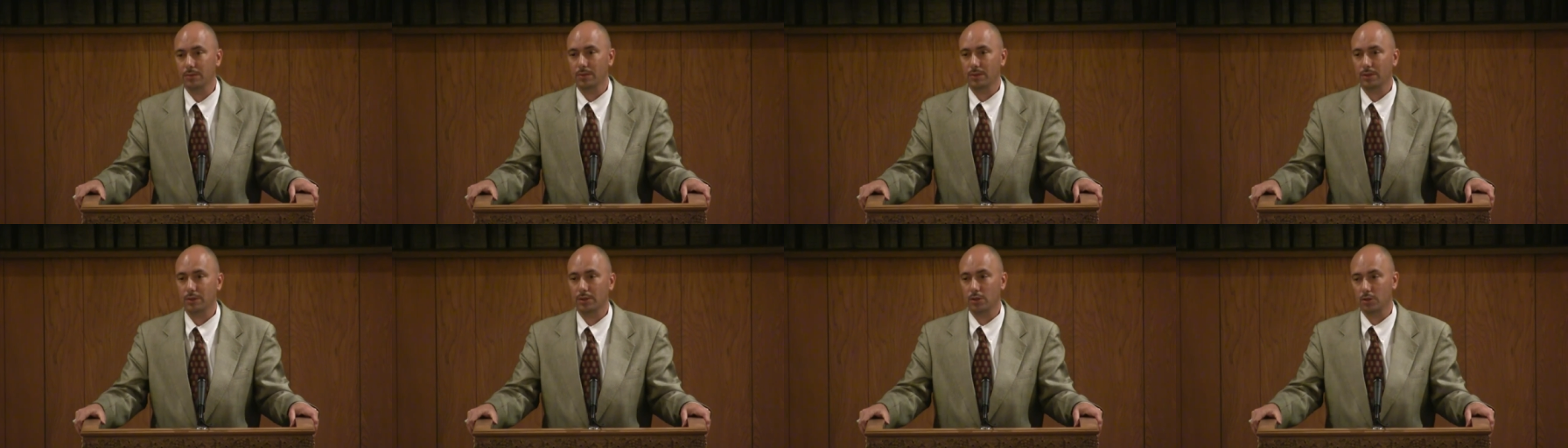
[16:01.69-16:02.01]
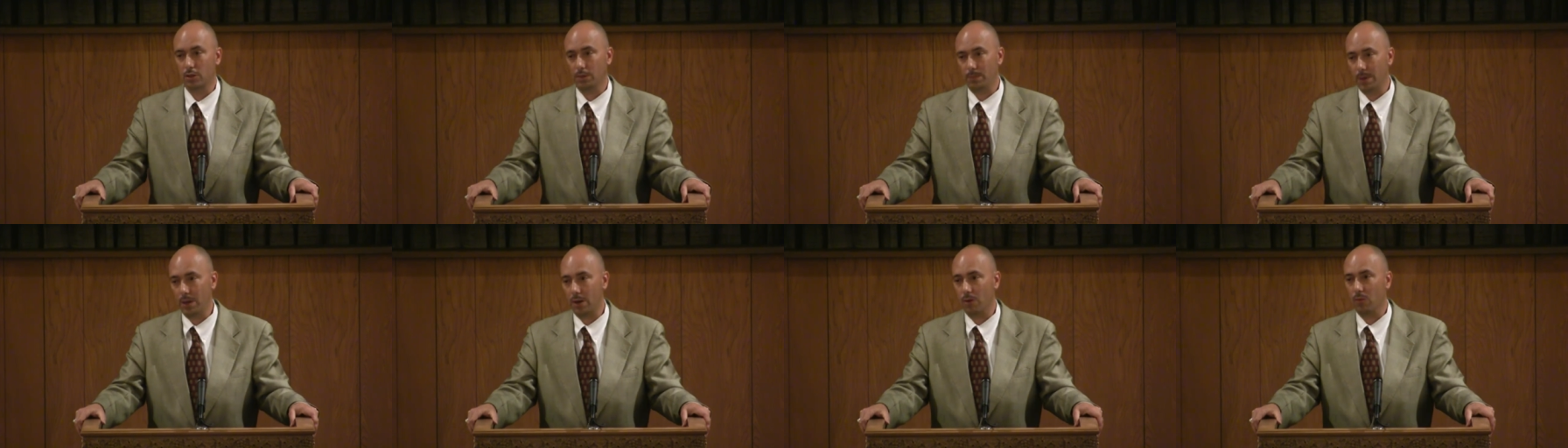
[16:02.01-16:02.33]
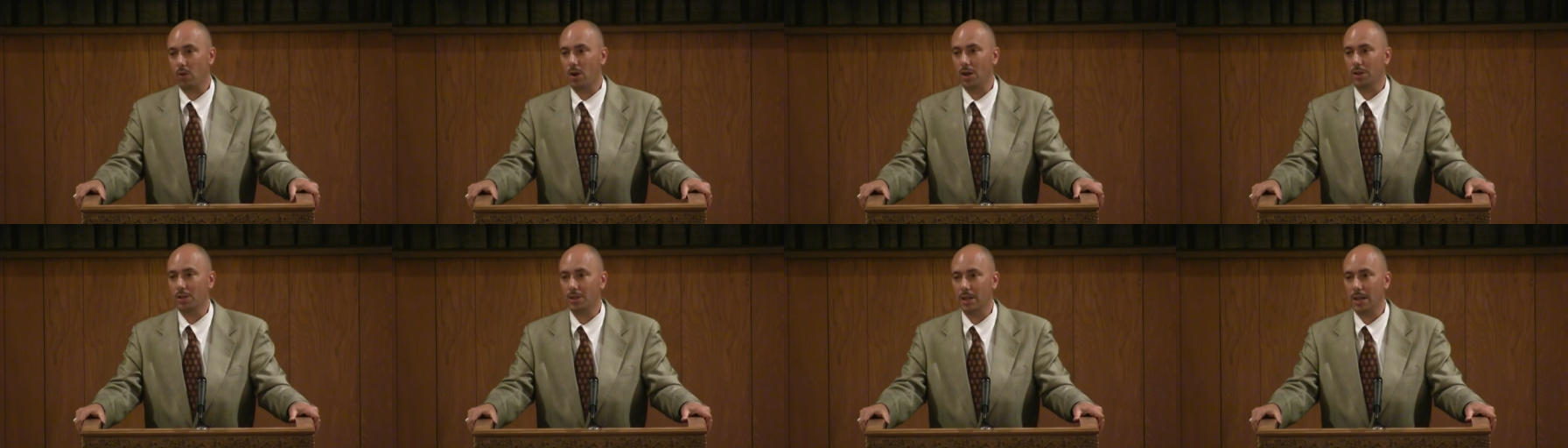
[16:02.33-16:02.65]
So you better
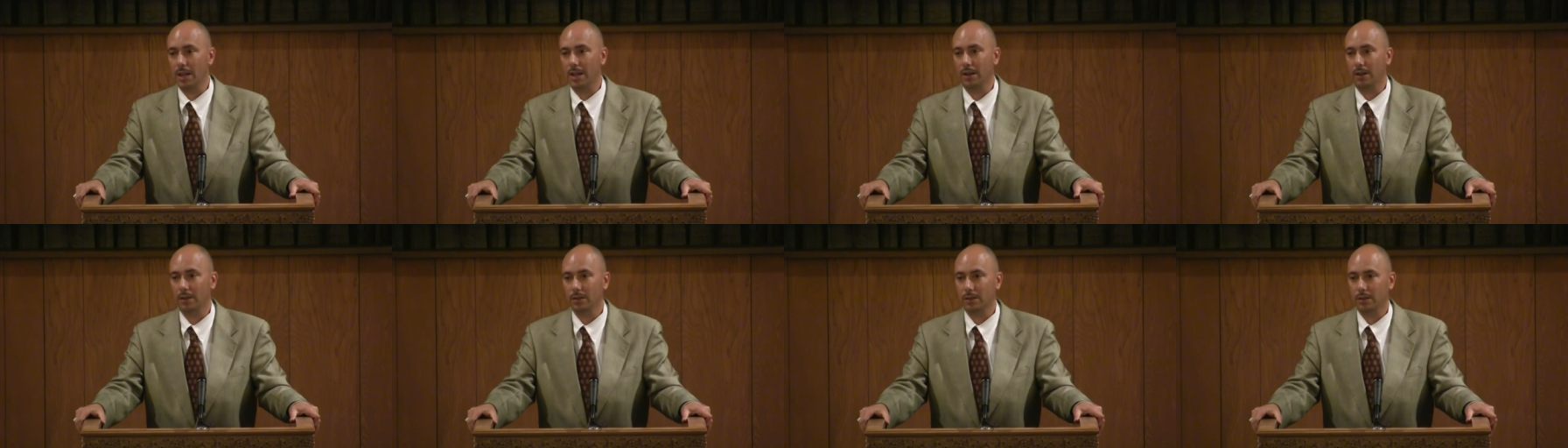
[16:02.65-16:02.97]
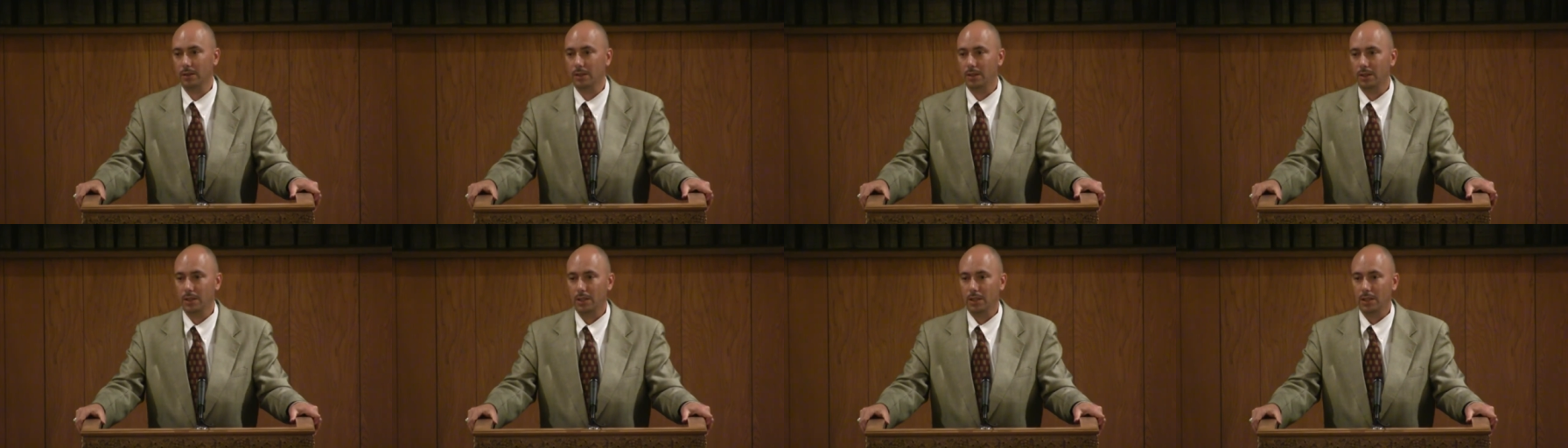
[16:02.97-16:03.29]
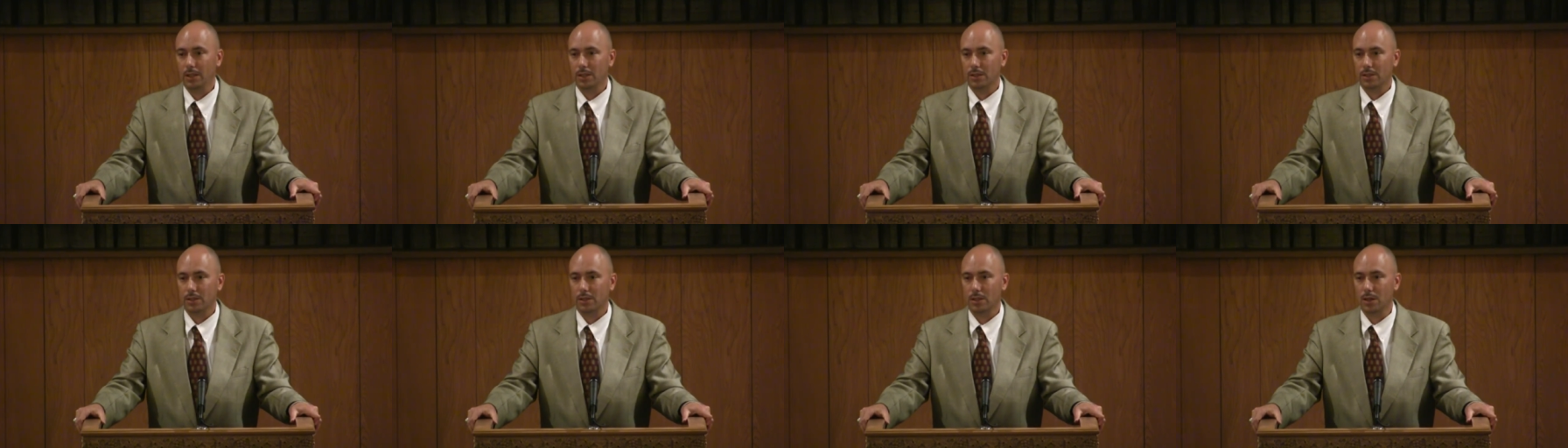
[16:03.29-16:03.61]
watch out.
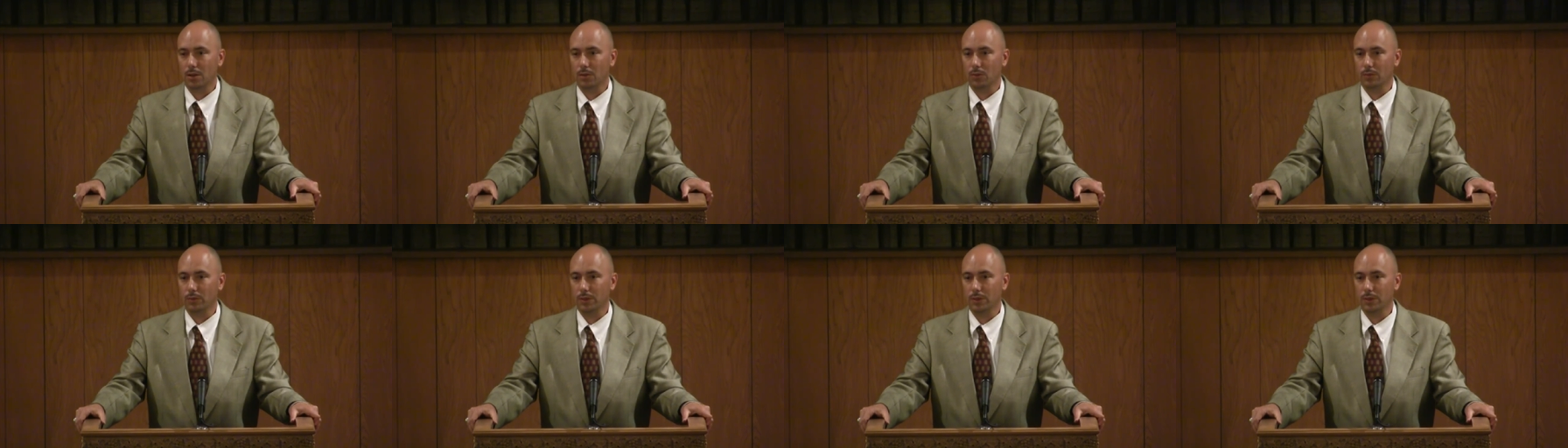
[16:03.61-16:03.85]
So,